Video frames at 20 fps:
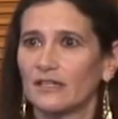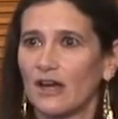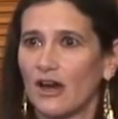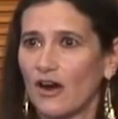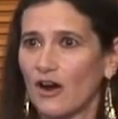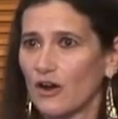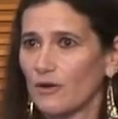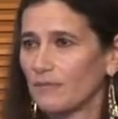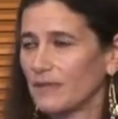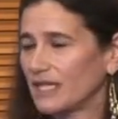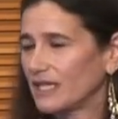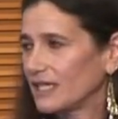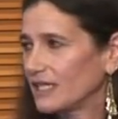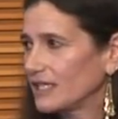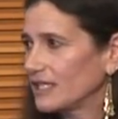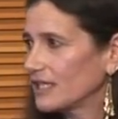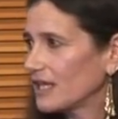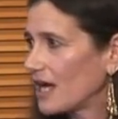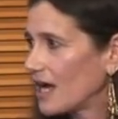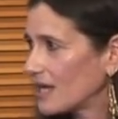
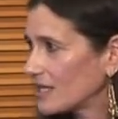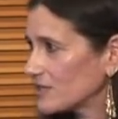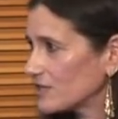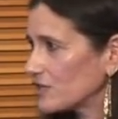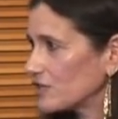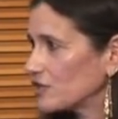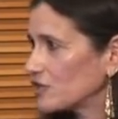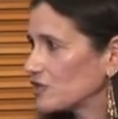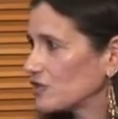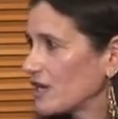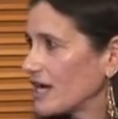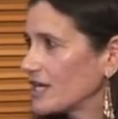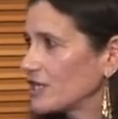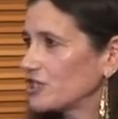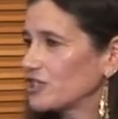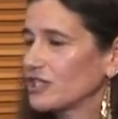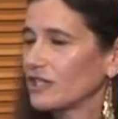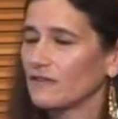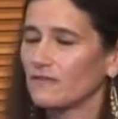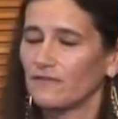harmony,
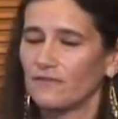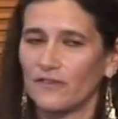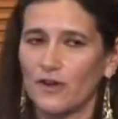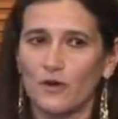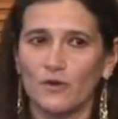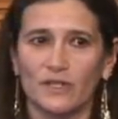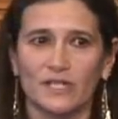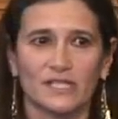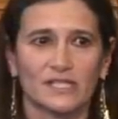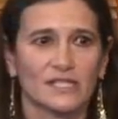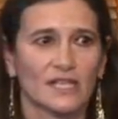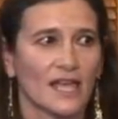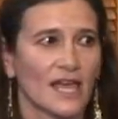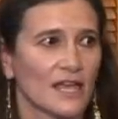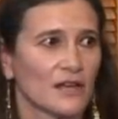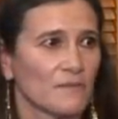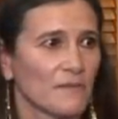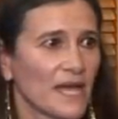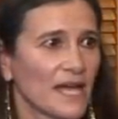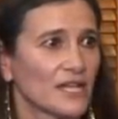concentration, focus,
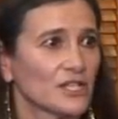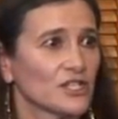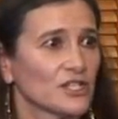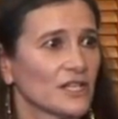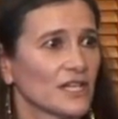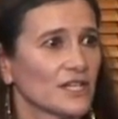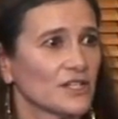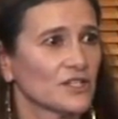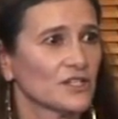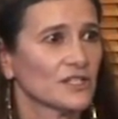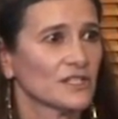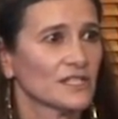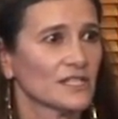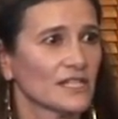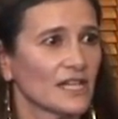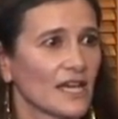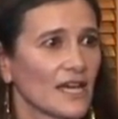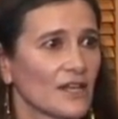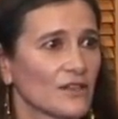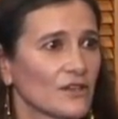and imagination
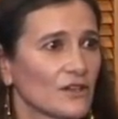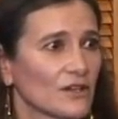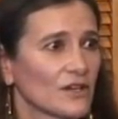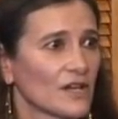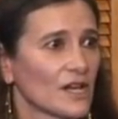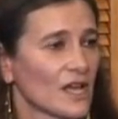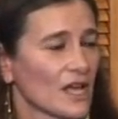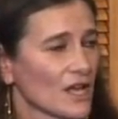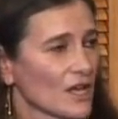together,